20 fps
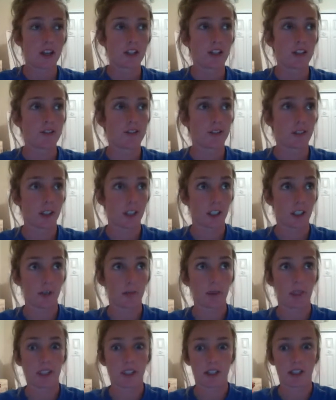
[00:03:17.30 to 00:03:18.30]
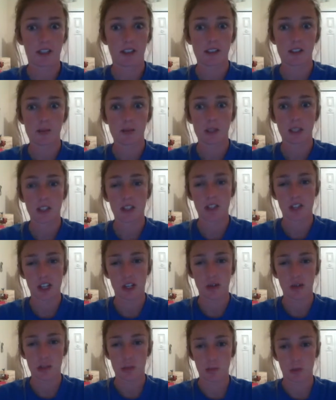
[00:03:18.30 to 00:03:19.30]
differed because
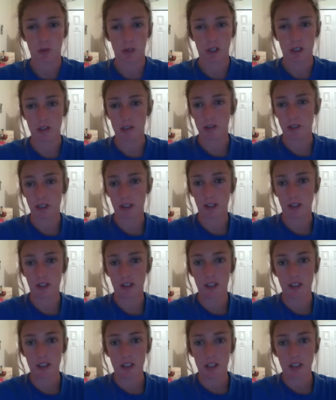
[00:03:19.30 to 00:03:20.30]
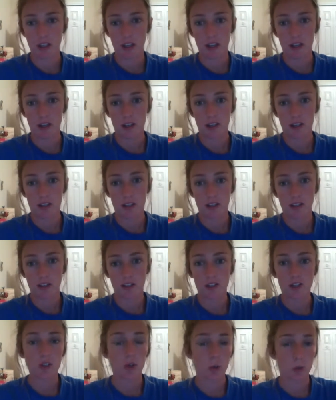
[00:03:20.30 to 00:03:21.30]
Piaget was more of a
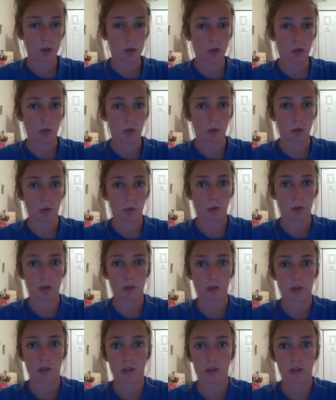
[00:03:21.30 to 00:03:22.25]
social